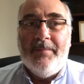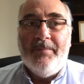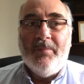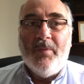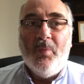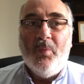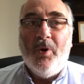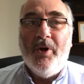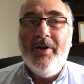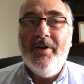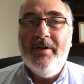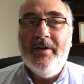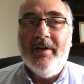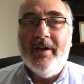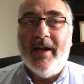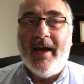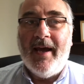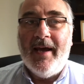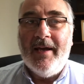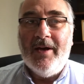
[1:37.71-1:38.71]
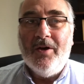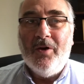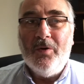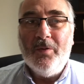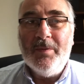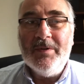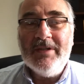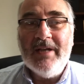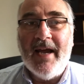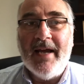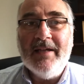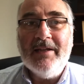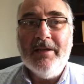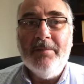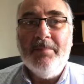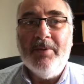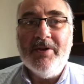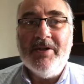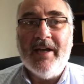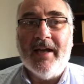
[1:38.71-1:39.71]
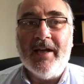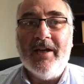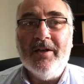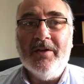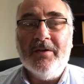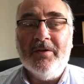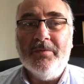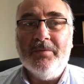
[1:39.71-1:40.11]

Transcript: One that I always liked in particular